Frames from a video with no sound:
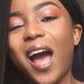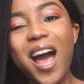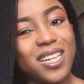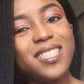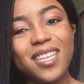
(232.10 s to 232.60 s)

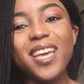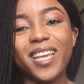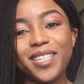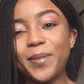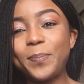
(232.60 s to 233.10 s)
I'd say,
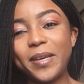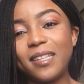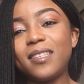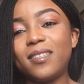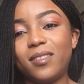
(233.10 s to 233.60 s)

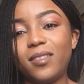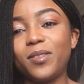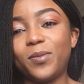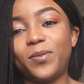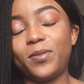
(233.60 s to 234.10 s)

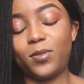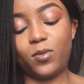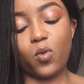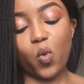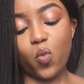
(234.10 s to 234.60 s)
expensive.
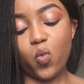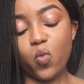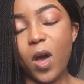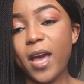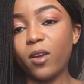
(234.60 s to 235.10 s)
So
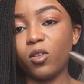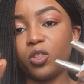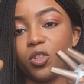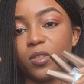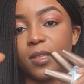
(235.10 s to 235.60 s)
I got
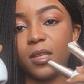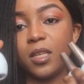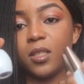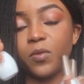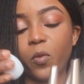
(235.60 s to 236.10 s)
just
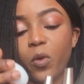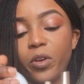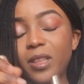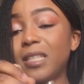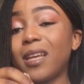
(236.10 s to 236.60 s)
these four.
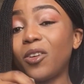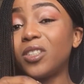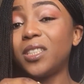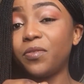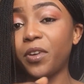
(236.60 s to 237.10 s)
These are
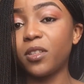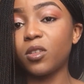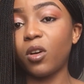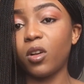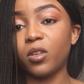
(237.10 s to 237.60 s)
not different
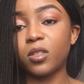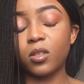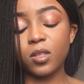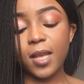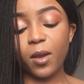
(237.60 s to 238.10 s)
colors,
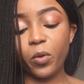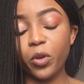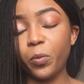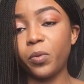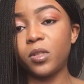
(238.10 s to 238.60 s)
because like when
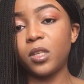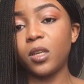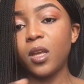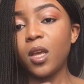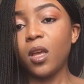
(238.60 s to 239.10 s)
you're putting